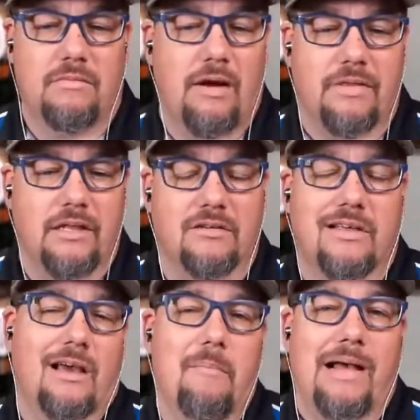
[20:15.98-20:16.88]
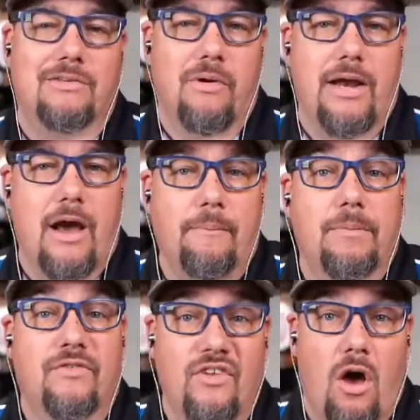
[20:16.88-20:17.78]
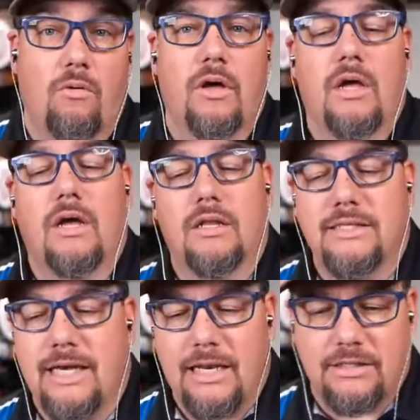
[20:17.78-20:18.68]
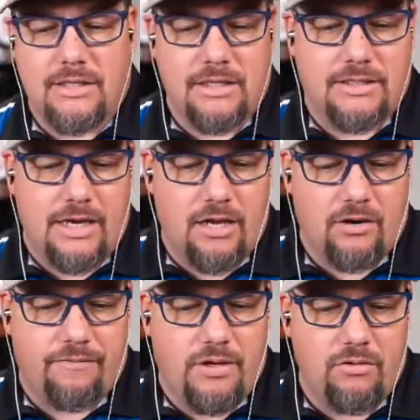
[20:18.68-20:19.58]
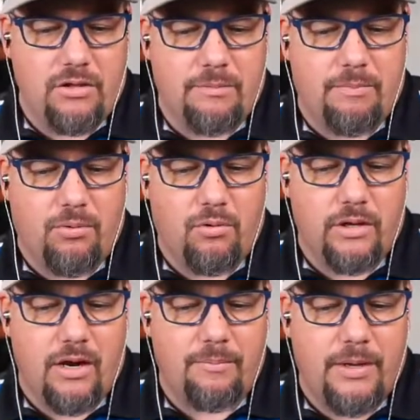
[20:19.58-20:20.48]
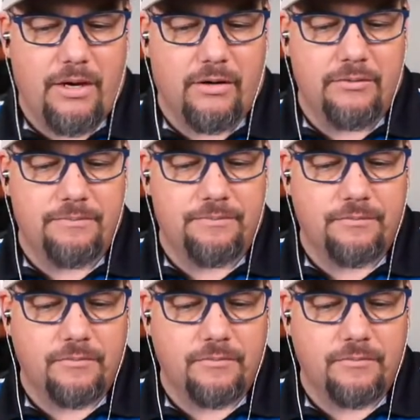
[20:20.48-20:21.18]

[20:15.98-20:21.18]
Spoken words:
everything looks like a mess right now. So let's get into this interview. Let me pull it up here.